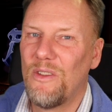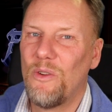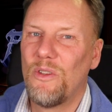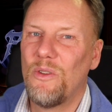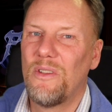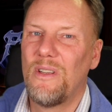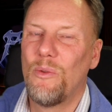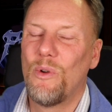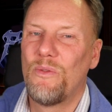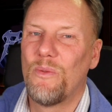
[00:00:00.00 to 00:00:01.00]
so good it
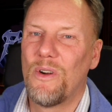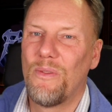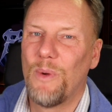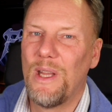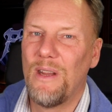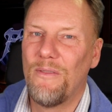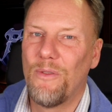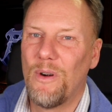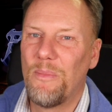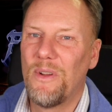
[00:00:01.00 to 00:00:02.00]
was worth waiting
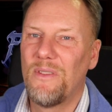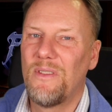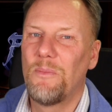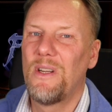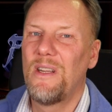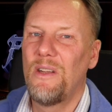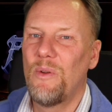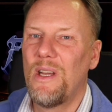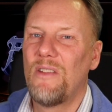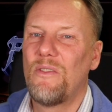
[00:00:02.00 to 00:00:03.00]
for. But
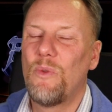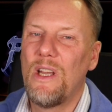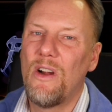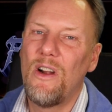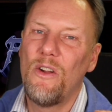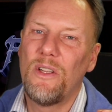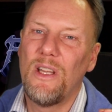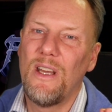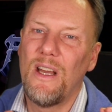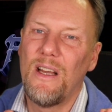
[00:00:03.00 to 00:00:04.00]
anyways, we are
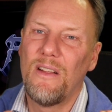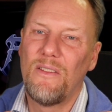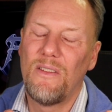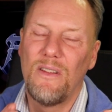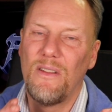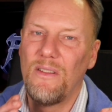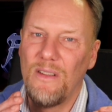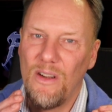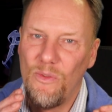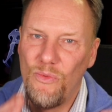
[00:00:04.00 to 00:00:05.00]
looking at
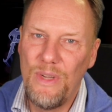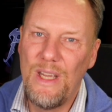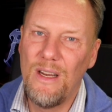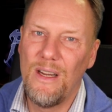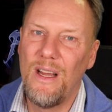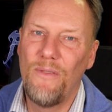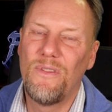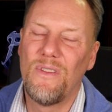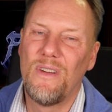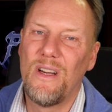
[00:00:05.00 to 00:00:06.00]
a real life
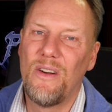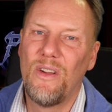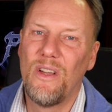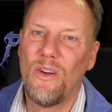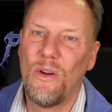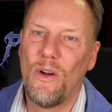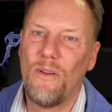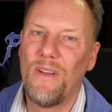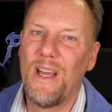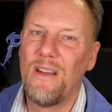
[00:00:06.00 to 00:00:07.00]
scenario
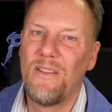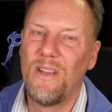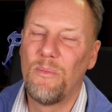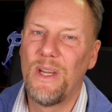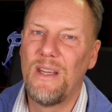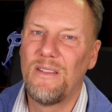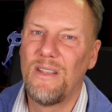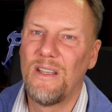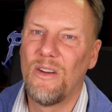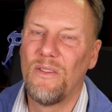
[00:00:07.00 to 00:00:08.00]
of editing
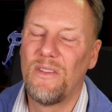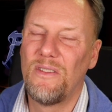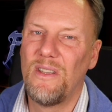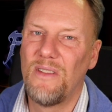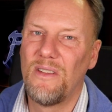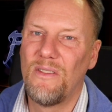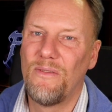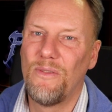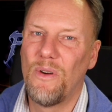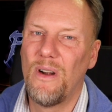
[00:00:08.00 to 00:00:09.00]
BASIC on the
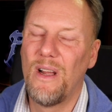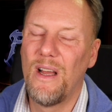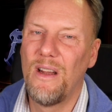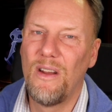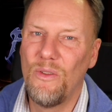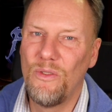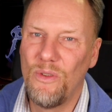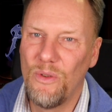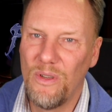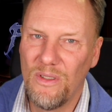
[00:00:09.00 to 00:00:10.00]
C64. And you
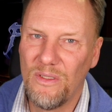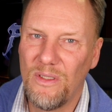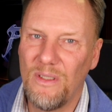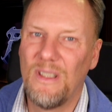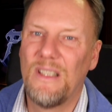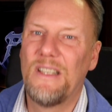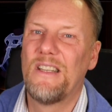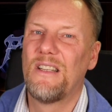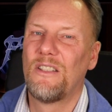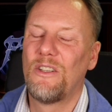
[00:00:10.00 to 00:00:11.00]
shouldn't
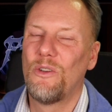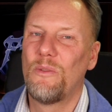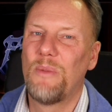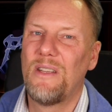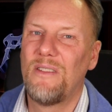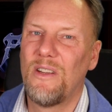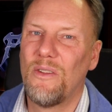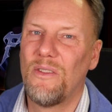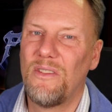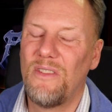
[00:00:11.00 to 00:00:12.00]
code BASIC
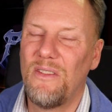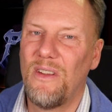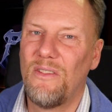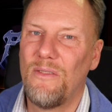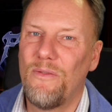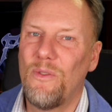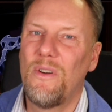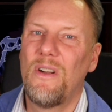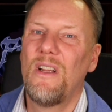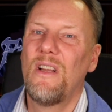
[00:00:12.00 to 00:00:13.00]
on the C64.